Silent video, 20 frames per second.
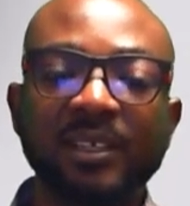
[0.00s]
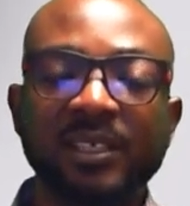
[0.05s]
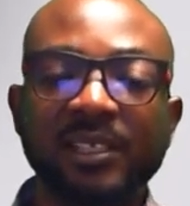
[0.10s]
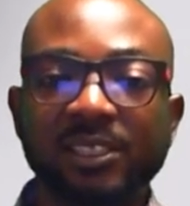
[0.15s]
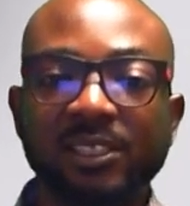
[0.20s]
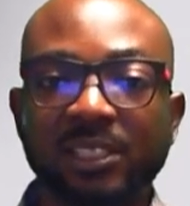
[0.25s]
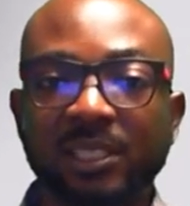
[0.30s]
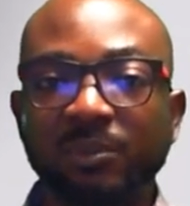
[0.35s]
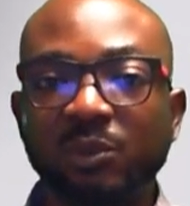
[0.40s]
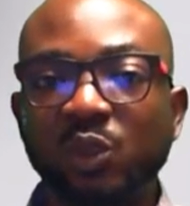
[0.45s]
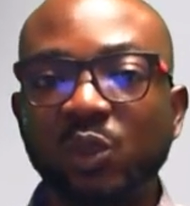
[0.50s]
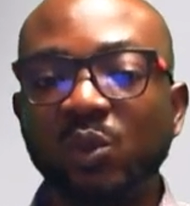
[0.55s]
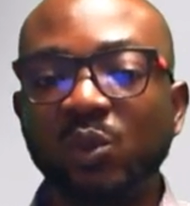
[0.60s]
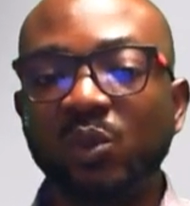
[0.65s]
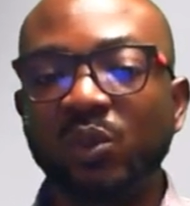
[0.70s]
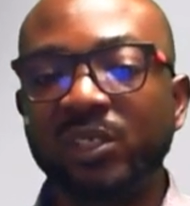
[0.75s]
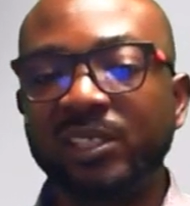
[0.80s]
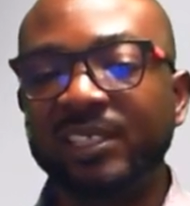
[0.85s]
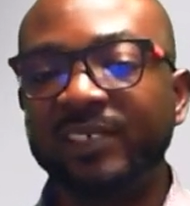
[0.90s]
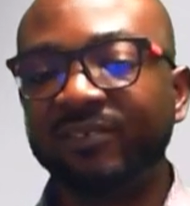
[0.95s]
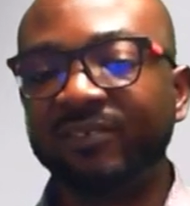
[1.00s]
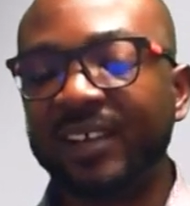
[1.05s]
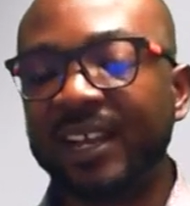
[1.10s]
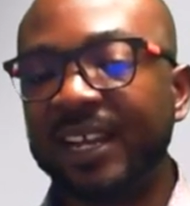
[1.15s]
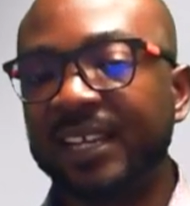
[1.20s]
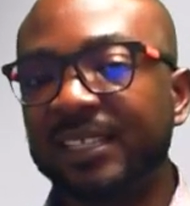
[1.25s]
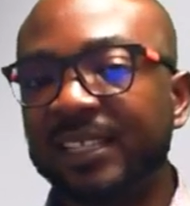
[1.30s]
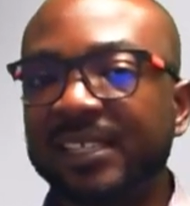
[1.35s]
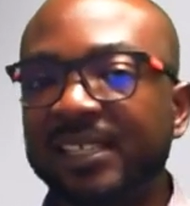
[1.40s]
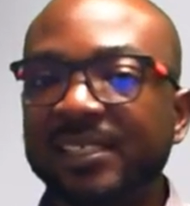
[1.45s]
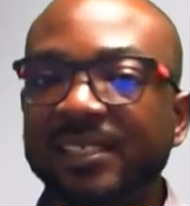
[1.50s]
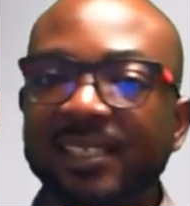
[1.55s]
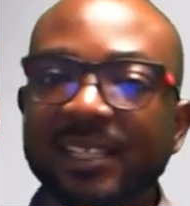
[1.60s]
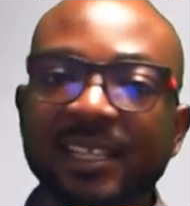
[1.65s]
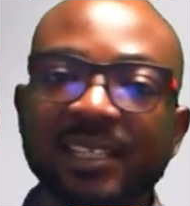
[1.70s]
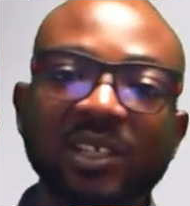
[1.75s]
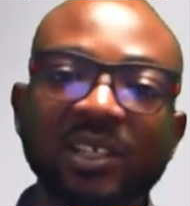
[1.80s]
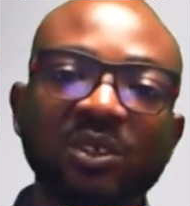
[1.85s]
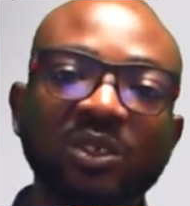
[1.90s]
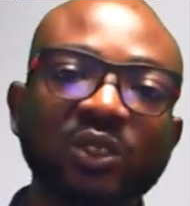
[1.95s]
Step 2, you define and
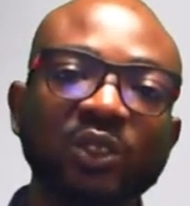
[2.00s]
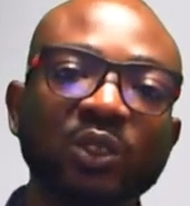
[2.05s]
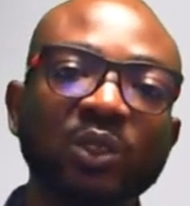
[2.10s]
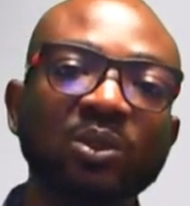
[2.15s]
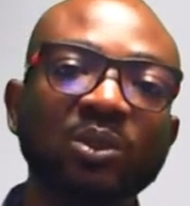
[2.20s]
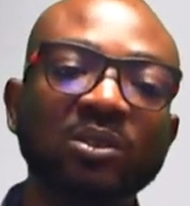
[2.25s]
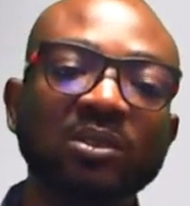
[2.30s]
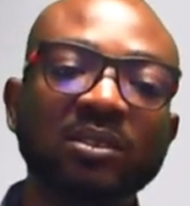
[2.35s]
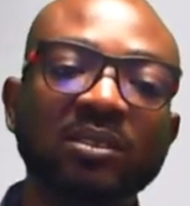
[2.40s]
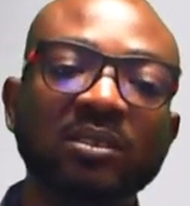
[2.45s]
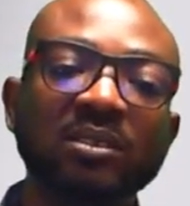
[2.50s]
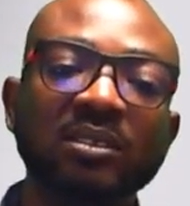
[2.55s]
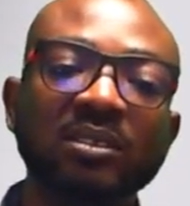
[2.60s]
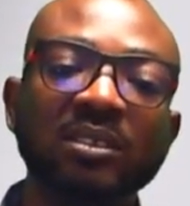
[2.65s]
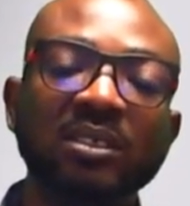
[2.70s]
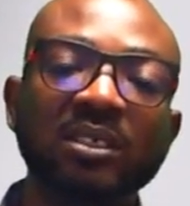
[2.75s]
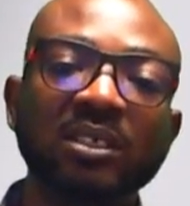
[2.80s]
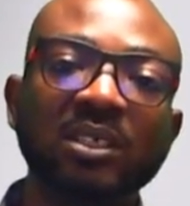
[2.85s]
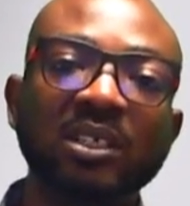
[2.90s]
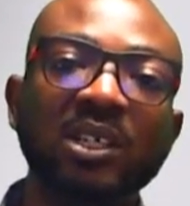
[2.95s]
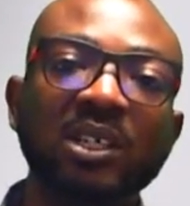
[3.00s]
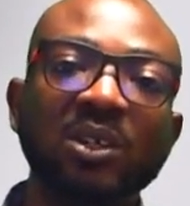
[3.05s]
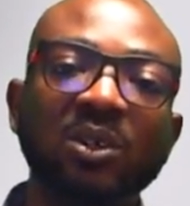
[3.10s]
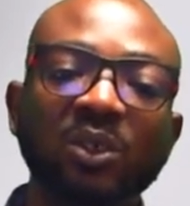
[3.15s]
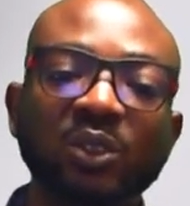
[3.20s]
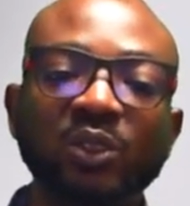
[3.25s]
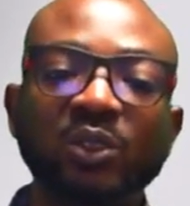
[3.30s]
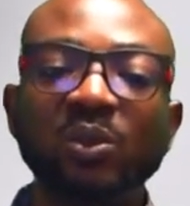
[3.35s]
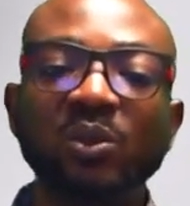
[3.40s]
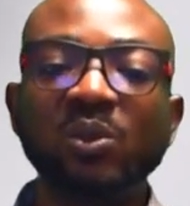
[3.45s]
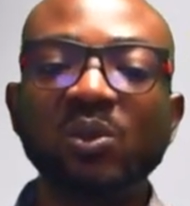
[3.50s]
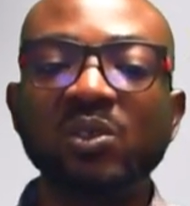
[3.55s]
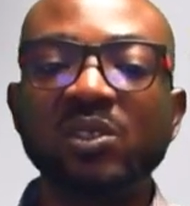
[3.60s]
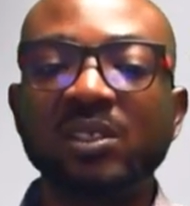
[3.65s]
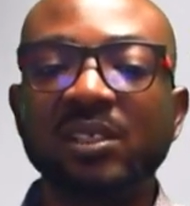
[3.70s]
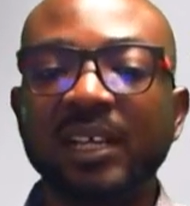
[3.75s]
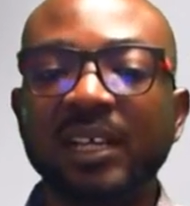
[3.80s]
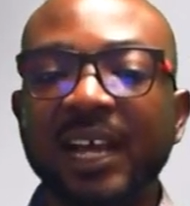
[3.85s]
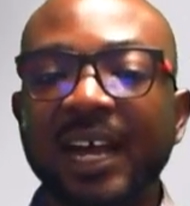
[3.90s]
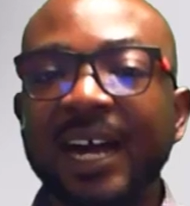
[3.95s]
select the controls. Controls
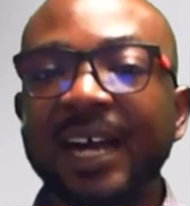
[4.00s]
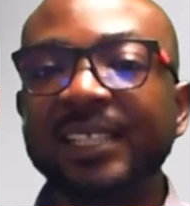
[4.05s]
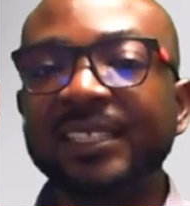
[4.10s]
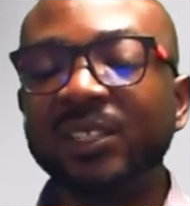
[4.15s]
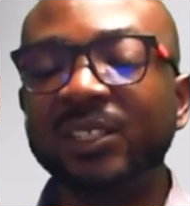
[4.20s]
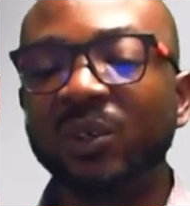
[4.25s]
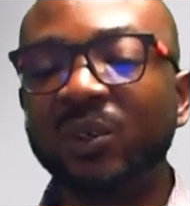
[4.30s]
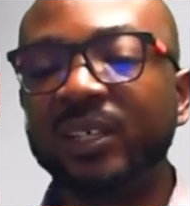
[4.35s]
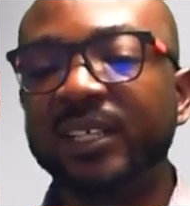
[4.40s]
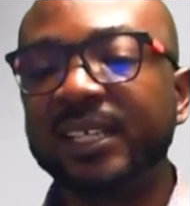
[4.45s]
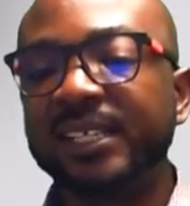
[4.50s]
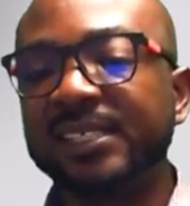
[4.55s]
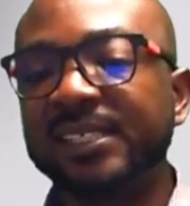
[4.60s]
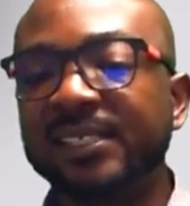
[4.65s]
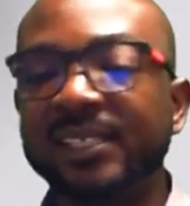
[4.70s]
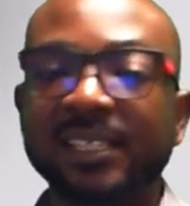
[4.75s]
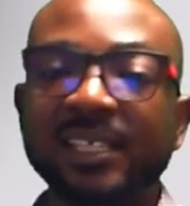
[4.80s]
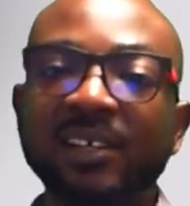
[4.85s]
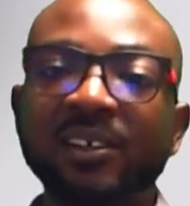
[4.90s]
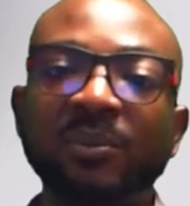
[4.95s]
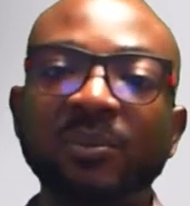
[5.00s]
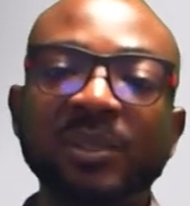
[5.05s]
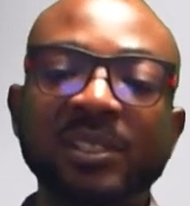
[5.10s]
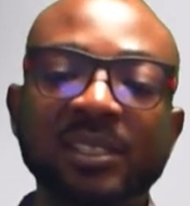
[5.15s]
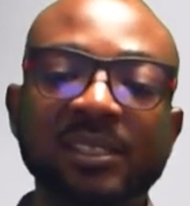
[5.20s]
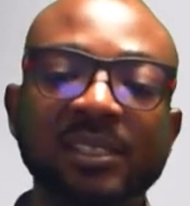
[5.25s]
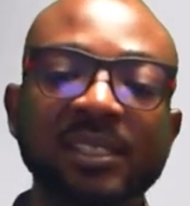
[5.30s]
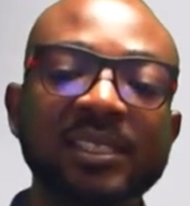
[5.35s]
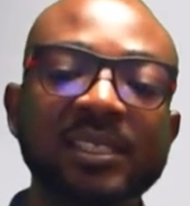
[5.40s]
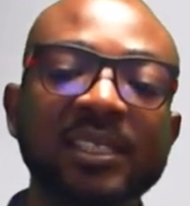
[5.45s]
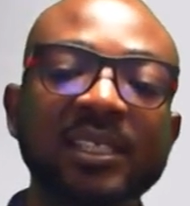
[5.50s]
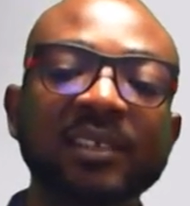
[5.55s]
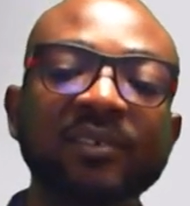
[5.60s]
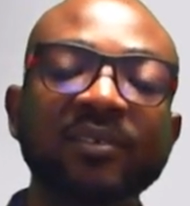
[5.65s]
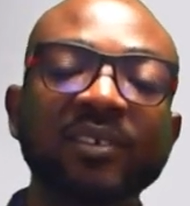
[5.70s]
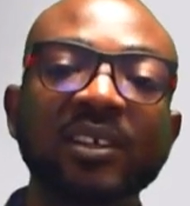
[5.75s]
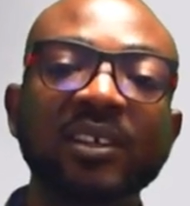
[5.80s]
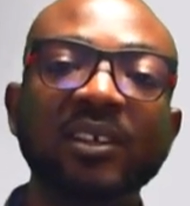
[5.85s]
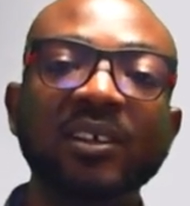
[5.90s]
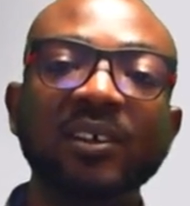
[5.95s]
are the non-cases that are representative
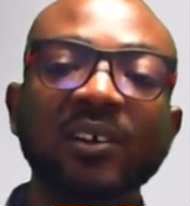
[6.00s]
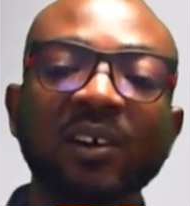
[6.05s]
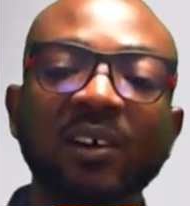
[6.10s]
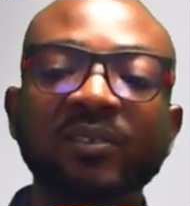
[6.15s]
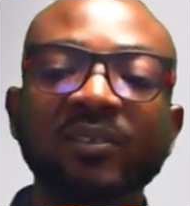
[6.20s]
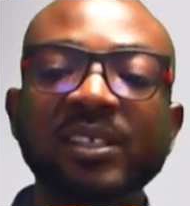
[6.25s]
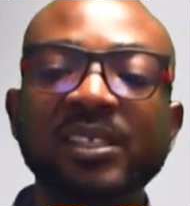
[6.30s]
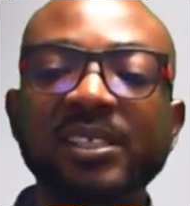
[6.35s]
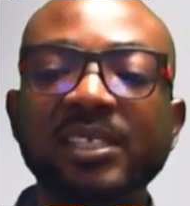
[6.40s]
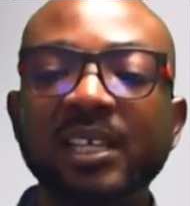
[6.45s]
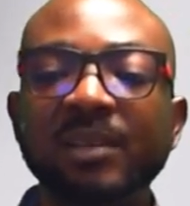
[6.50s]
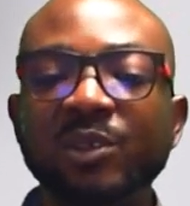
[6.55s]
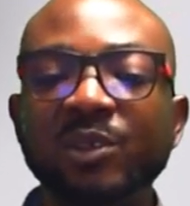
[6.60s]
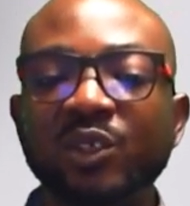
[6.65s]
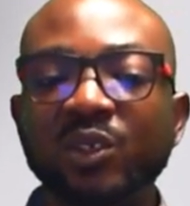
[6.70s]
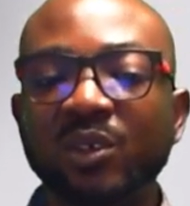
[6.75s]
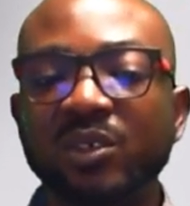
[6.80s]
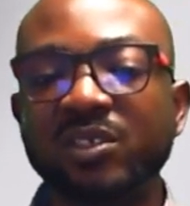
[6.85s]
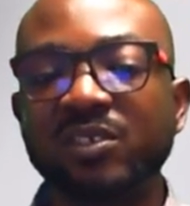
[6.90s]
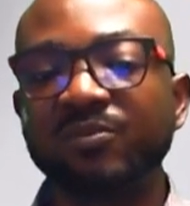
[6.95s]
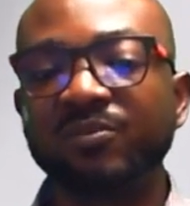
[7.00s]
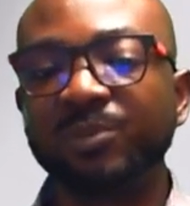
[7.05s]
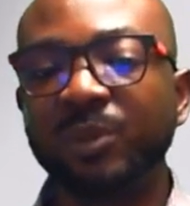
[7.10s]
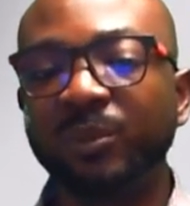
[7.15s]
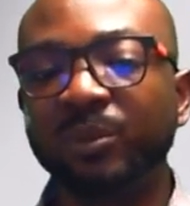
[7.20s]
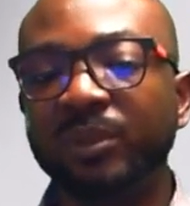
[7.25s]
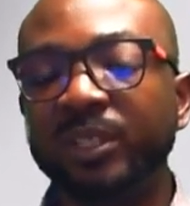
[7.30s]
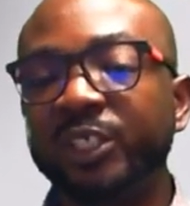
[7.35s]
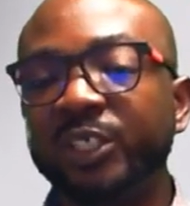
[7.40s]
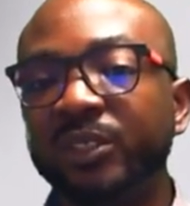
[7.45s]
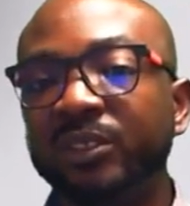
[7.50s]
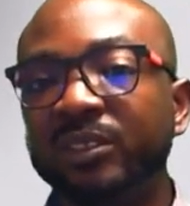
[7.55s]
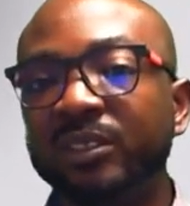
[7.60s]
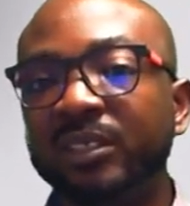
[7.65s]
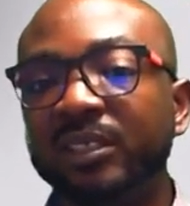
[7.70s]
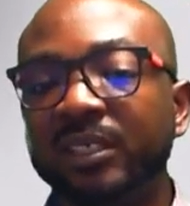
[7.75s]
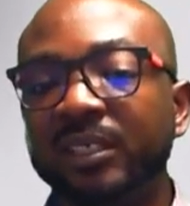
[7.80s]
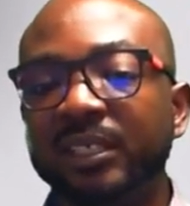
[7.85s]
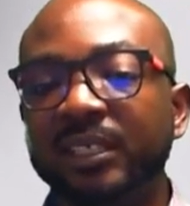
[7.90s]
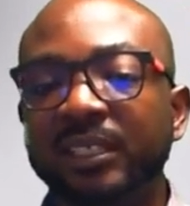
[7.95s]
of the same source population
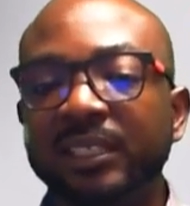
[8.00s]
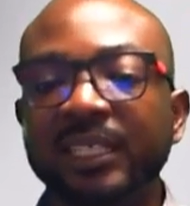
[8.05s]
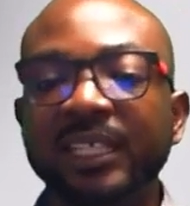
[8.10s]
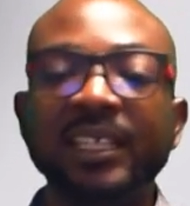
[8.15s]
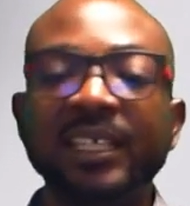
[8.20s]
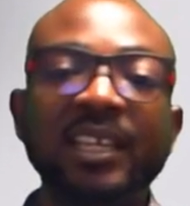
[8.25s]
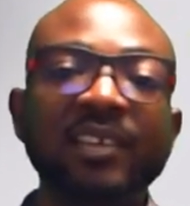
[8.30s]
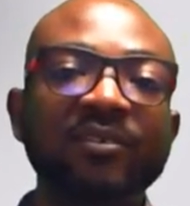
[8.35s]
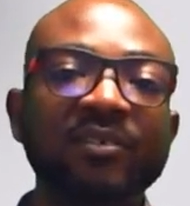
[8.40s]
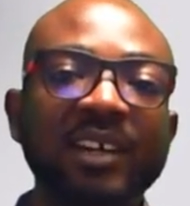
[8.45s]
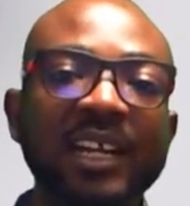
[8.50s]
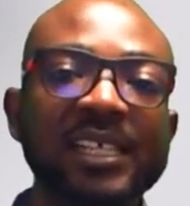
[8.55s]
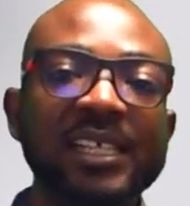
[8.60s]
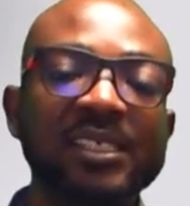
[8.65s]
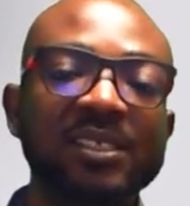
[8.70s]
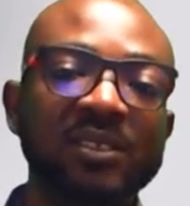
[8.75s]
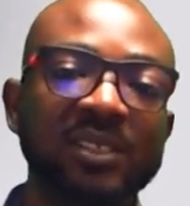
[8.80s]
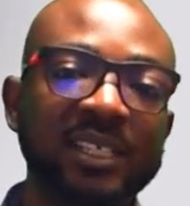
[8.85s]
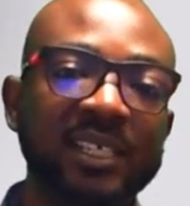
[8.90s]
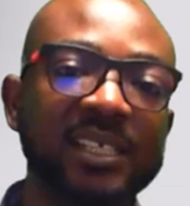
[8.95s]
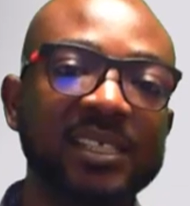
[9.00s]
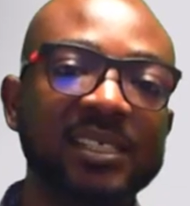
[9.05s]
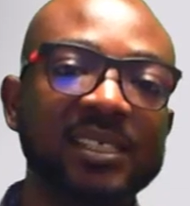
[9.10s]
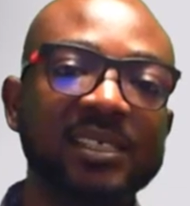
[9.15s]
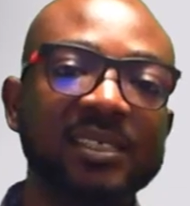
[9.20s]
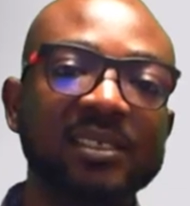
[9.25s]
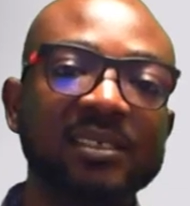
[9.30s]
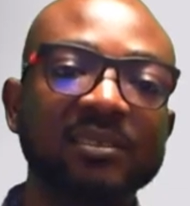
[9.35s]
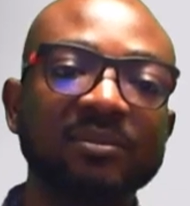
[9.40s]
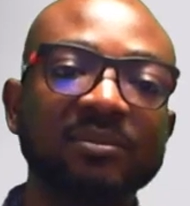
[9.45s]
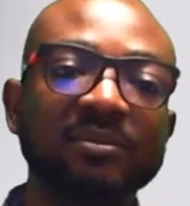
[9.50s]
that gave rise to the cases.